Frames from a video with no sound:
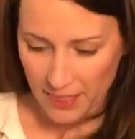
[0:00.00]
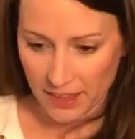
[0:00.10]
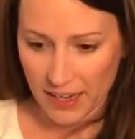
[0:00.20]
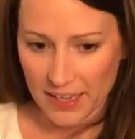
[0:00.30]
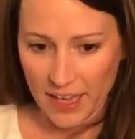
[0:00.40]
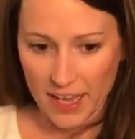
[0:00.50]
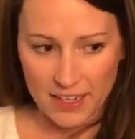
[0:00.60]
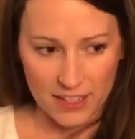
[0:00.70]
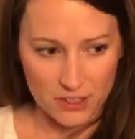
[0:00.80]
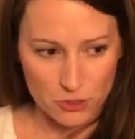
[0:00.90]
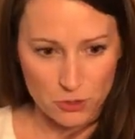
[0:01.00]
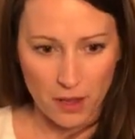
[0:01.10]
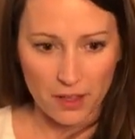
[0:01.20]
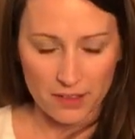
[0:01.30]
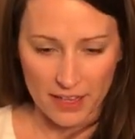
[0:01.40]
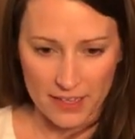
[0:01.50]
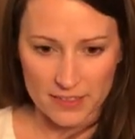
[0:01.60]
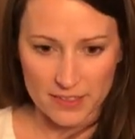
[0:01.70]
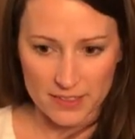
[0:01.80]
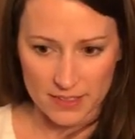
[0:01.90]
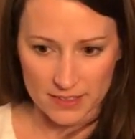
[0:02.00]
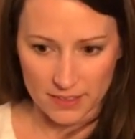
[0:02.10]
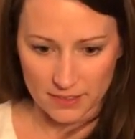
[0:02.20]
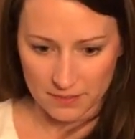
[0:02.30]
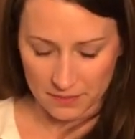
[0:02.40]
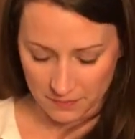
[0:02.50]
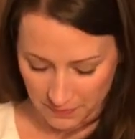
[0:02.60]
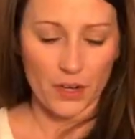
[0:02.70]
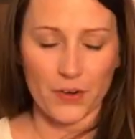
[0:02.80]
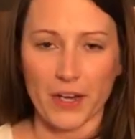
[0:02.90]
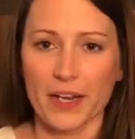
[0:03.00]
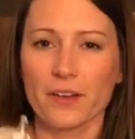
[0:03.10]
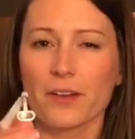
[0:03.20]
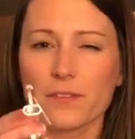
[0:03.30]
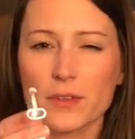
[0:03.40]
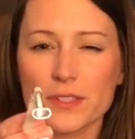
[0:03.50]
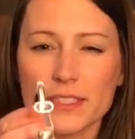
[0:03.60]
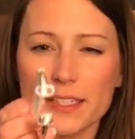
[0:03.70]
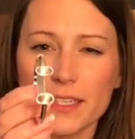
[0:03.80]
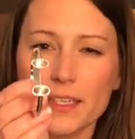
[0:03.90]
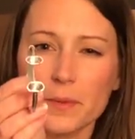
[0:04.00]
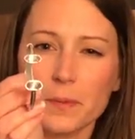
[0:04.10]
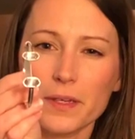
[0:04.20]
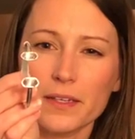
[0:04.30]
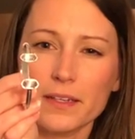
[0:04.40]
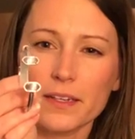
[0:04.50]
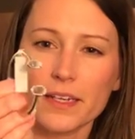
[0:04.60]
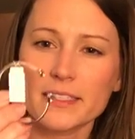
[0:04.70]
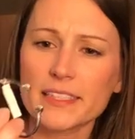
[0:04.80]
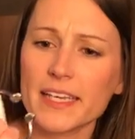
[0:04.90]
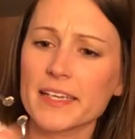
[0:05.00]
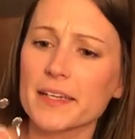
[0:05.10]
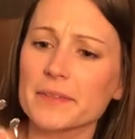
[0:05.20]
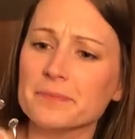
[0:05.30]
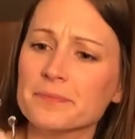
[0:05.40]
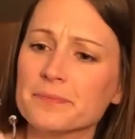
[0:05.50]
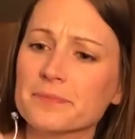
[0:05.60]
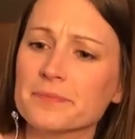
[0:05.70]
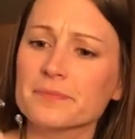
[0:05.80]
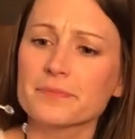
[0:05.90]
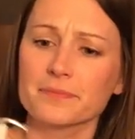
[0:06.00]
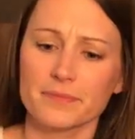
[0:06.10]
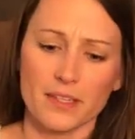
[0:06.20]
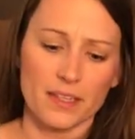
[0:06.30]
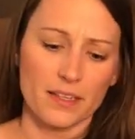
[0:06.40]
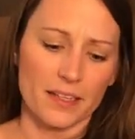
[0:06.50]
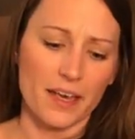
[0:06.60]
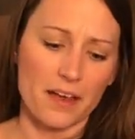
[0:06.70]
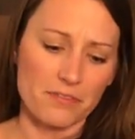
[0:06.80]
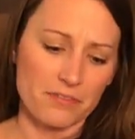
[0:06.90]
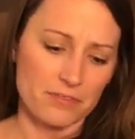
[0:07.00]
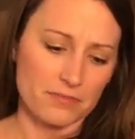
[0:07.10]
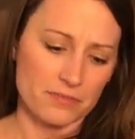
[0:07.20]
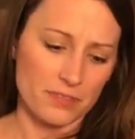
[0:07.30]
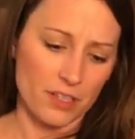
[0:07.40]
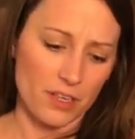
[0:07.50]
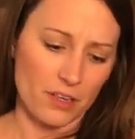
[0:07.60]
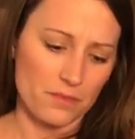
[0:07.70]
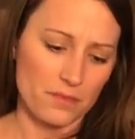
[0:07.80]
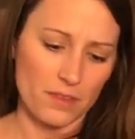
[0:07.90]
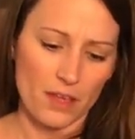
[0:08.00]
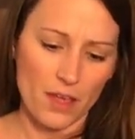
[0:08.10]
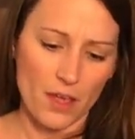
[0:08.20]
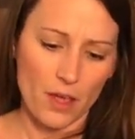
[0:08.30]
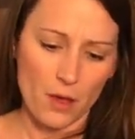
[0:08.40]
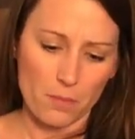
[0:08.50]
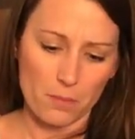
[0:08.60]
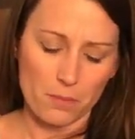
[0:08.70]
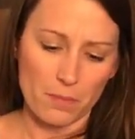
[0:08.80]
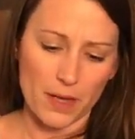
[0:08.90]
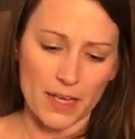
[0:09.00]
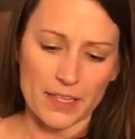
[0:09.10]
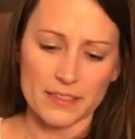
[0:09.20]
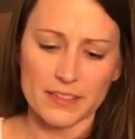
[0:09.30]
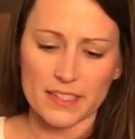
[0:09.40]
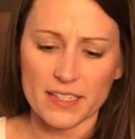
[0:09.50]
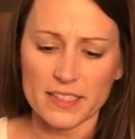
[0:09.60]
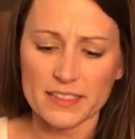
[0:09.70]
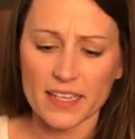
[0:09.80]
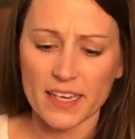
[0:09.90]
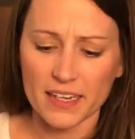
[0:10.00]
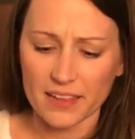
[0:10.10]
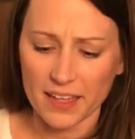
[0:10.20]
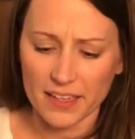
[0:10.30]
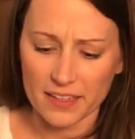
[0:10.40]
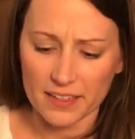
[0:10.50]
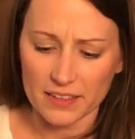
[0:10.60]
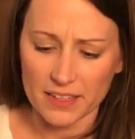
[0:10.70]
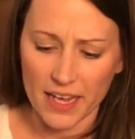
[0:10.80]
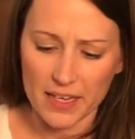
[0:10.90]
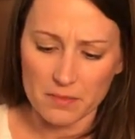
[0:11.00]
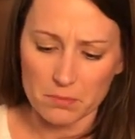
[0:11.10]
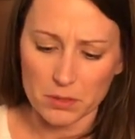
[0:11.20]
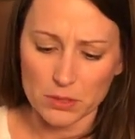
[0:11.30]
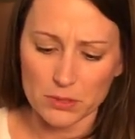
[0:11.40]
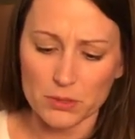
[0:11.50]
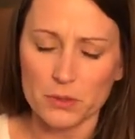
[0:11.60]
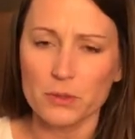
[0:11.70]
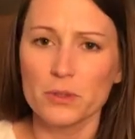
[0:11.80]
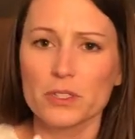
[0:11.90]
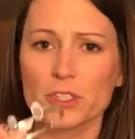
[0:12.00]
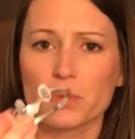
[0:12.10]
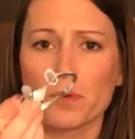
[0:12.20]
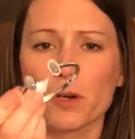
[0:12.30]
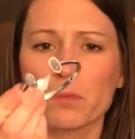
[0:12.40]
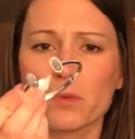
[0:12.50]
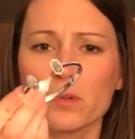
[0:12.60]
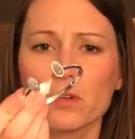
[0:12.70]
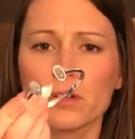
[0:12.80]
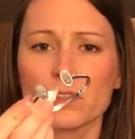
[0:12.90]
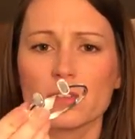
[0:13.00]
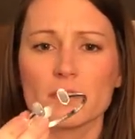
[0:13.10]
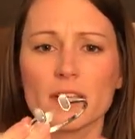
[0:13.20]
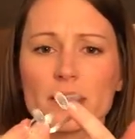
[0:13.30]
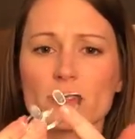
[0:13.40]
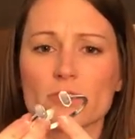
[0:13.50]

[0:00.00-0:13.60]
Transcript: that I got in a trunk last season. All right, I don't know if you can see it, but it's like a cuff, you know? But it's kind of like a light bluish purple, like